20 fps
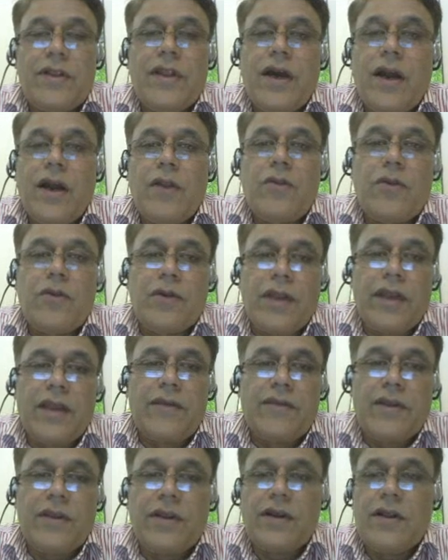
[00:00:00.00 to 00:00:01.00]
they also
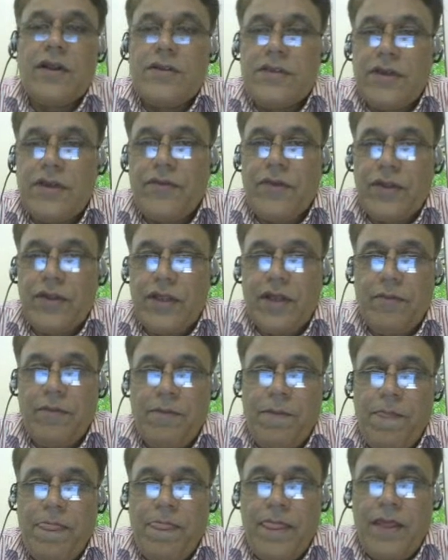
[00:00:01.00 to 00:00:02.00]
takes their culture with them.
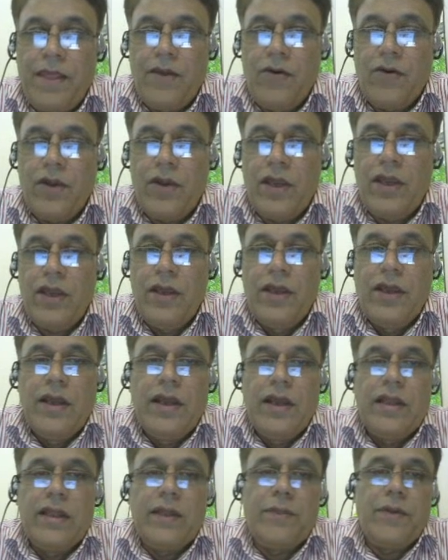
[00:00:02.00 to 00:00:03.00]
Okay,
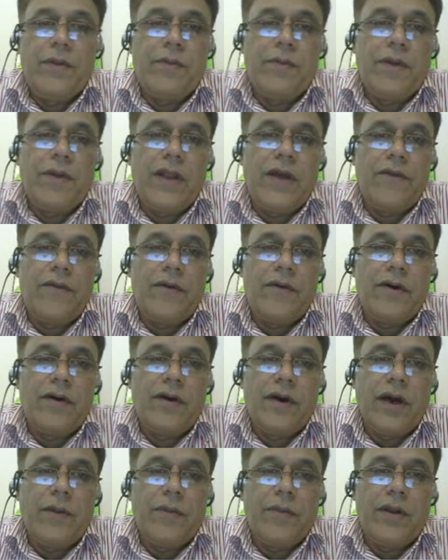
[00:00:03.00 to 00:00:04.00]
the people have,
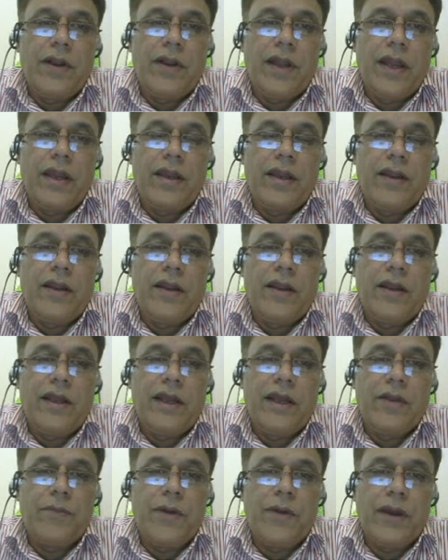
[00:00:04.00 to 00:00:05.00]
like in
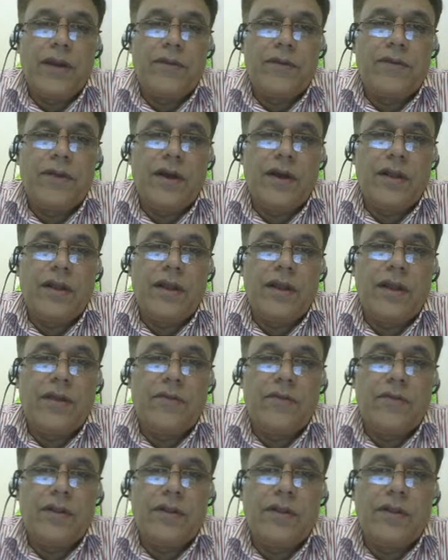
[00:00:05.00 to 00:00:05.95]
India and Pakistan, the